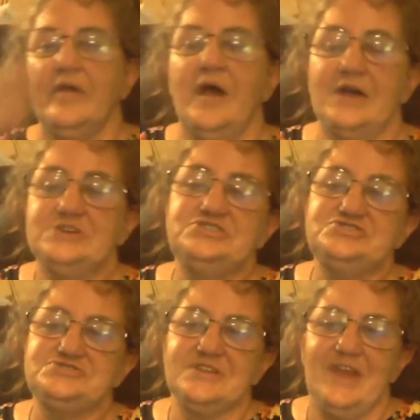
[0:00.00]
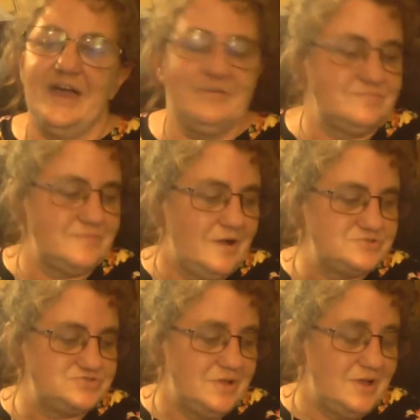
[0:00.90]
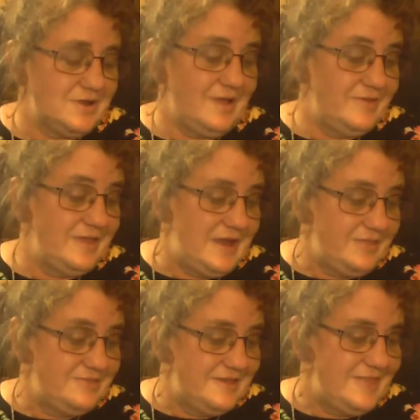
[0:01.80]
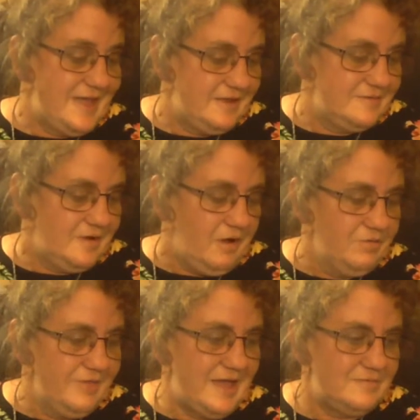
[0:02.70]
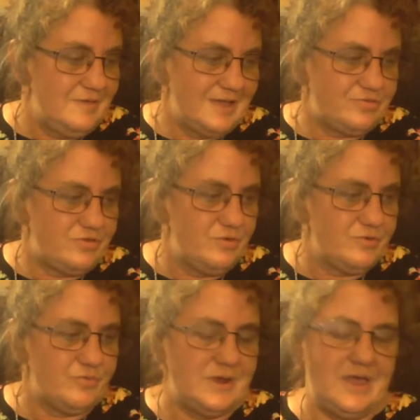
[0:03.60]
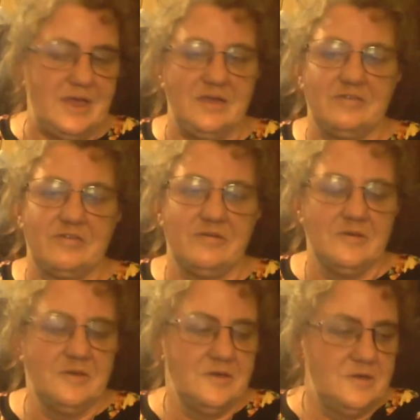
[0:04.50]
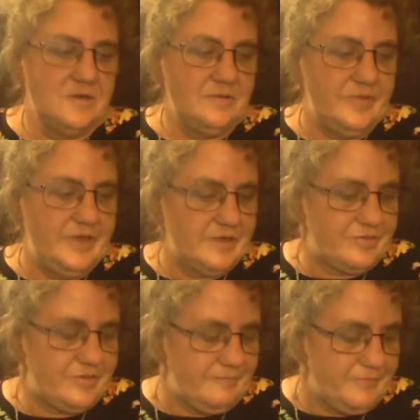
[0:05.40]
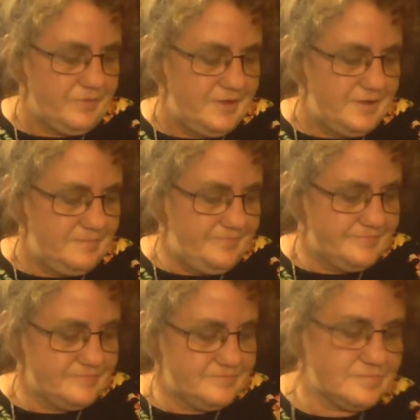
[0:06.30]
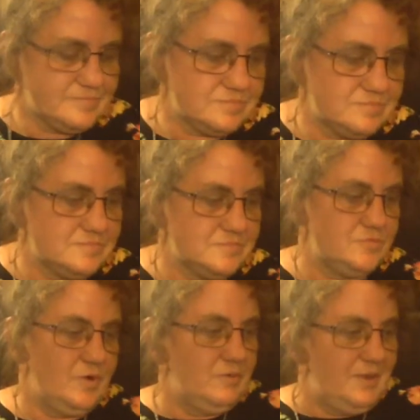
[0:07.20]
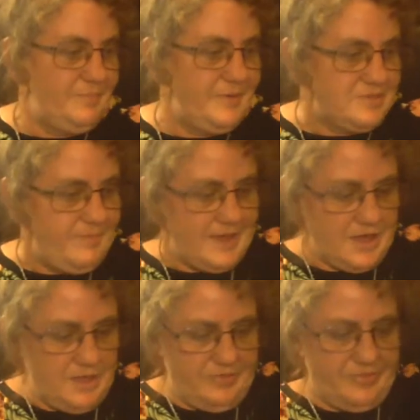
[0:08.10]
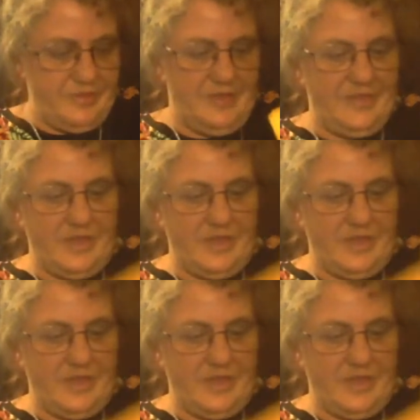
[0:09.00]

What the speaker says: I usually like entrelac, and I did all that in like 2 or 3 days, except for when I picked it back up, I think